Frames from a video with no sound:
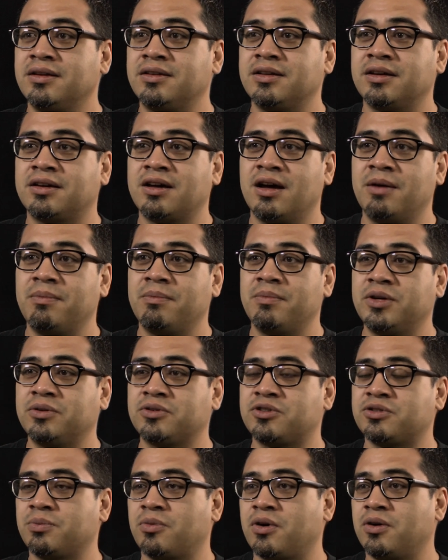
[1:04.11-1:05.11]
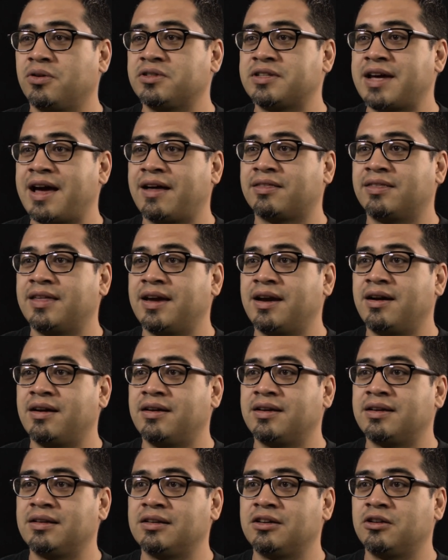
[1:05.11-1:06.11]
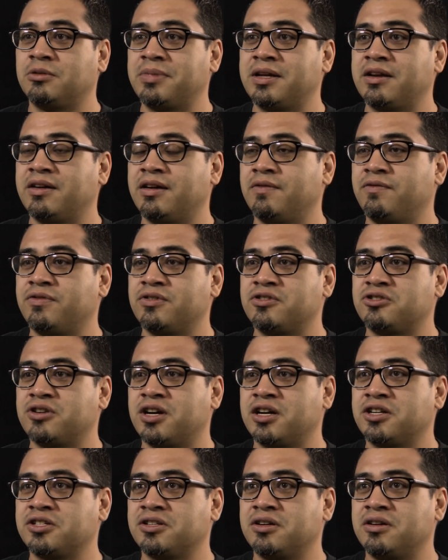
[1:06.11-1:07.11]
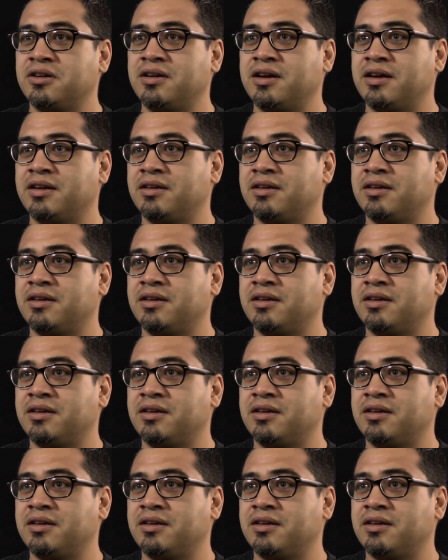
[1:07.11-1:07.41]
to come build some roads out there, a little bit of infrastructure,